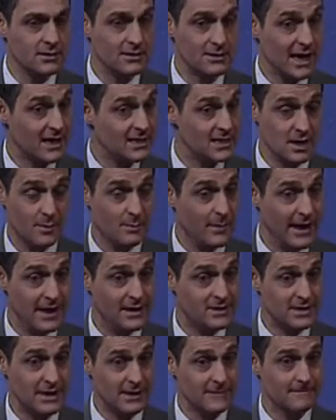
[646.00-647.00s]
That's
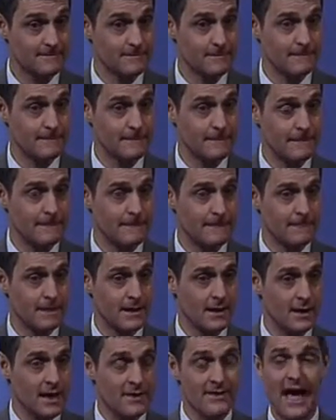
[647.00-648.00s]
amazing.
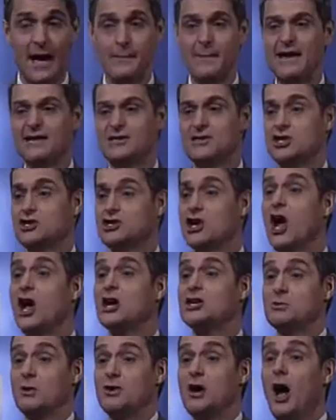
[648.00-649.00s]
That means the
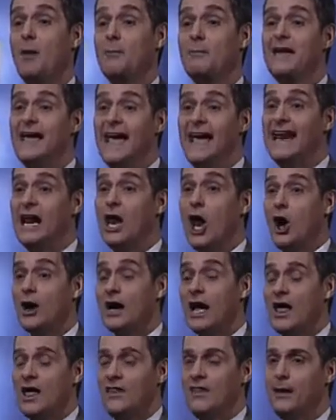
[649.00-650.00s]
church will not be any
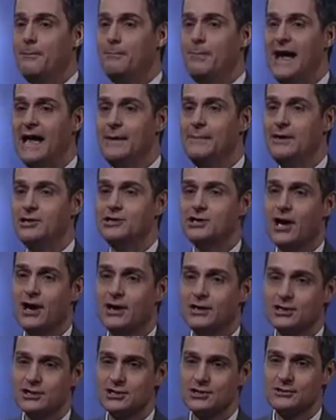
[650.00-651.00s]
longer the baby
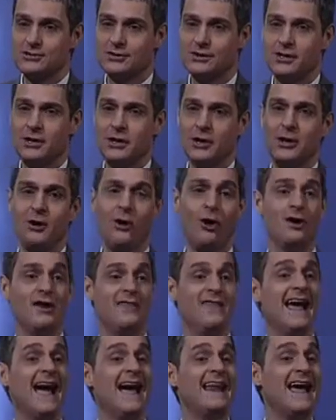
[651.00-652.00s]
church or
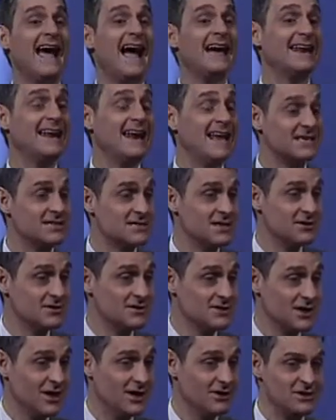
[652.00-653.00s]
the adolescent
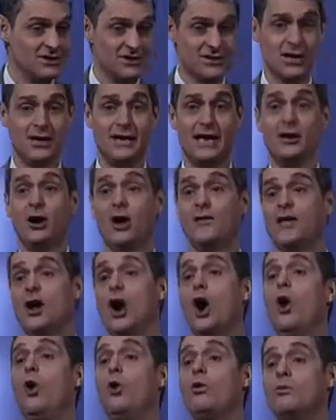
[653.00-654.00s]
church, and certainly not the
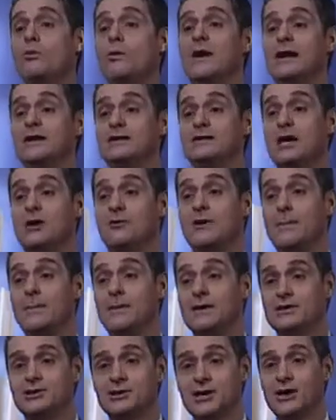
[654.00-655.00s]
old, weak,
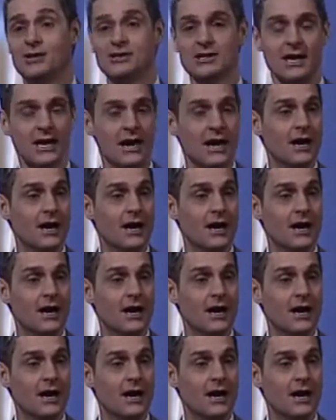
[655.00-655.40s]
decrepit church.